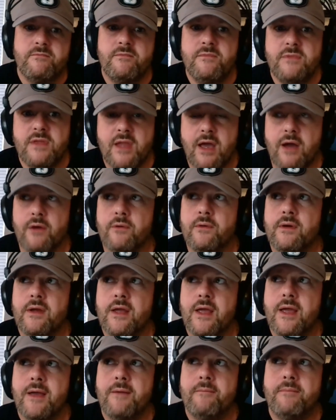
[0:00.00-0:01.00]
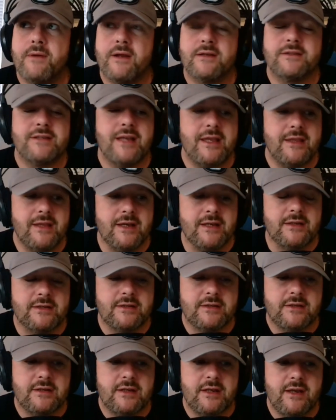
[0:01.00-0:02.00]
No. But I'll say
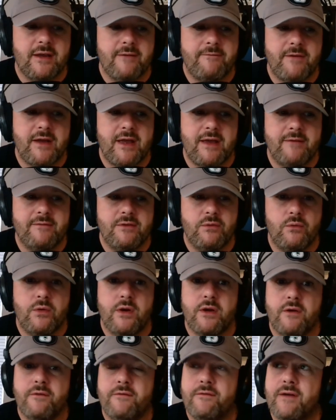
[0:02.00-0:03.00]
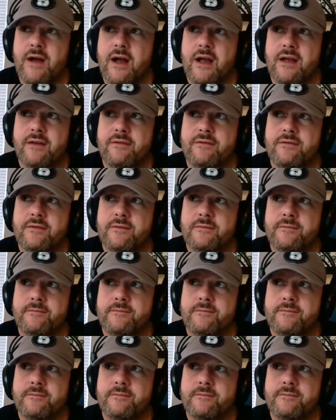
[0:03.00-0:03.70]
this. If I have the 105